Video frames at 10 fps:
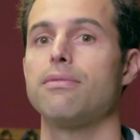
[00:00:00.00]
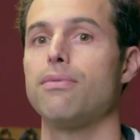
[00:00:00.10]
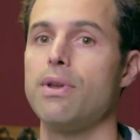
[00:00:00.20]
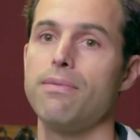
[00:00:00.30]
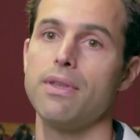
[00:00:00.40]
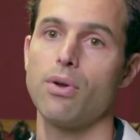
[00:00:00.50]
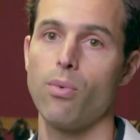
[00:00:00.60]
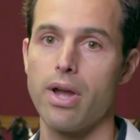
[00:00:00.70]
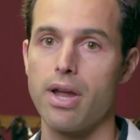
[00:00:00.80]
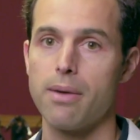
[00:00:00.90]
3 feet
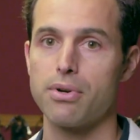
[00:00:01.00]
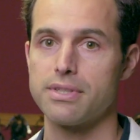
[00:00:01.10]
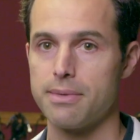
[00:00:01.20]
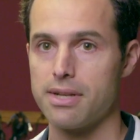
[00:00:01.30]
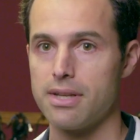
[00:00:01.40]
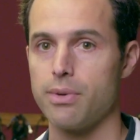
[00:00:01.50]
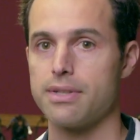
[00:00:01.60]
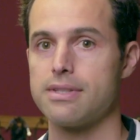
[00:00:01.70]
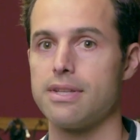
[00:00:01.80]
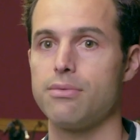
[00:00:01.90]
away approximately,
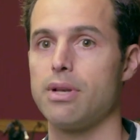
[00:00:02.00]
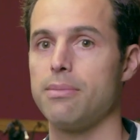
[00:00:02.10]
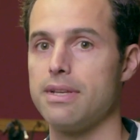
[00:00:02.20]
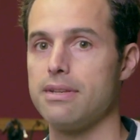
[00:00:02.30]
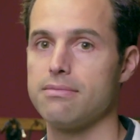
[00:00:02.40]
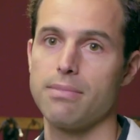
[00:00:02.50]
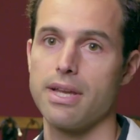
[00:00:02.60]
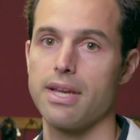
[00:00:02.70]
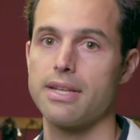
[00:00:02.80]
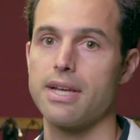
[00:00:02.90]
where Steve will be
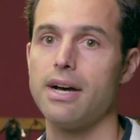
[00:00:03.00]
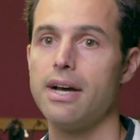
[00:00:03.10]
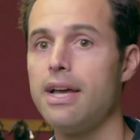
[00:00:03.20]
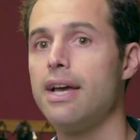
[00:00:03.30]
playing guitar.